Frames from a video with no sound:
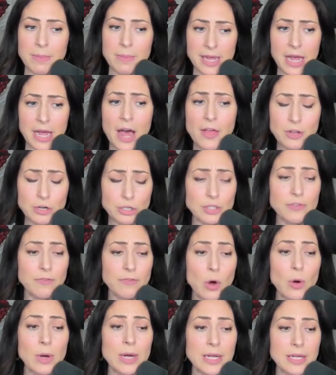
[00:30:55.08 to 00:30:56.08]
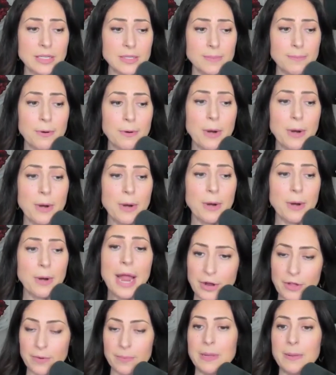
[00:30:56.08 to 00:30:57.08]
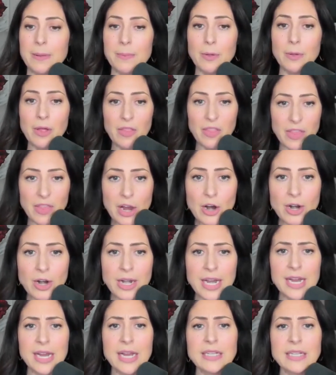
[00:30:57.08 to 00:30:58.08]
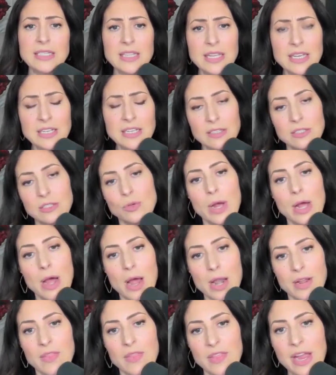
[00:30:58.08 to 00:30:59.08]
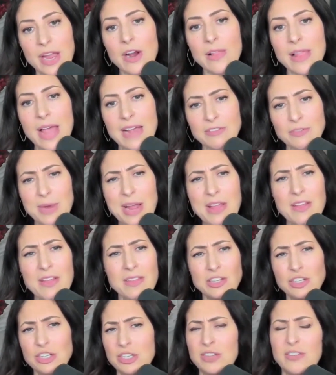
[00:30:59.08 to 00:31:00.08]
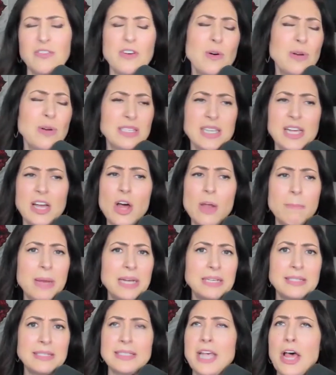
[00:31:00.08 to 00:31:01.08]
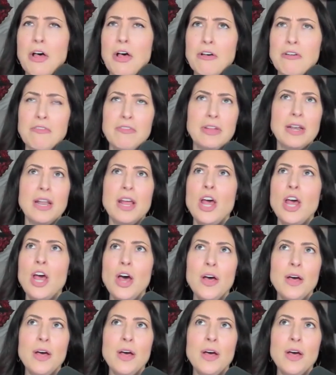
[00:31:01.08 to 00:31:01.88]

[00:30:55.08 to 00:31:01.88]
being others focused, praying for other people and their needs and things that's going on in their lives, rather than just focusing on myself and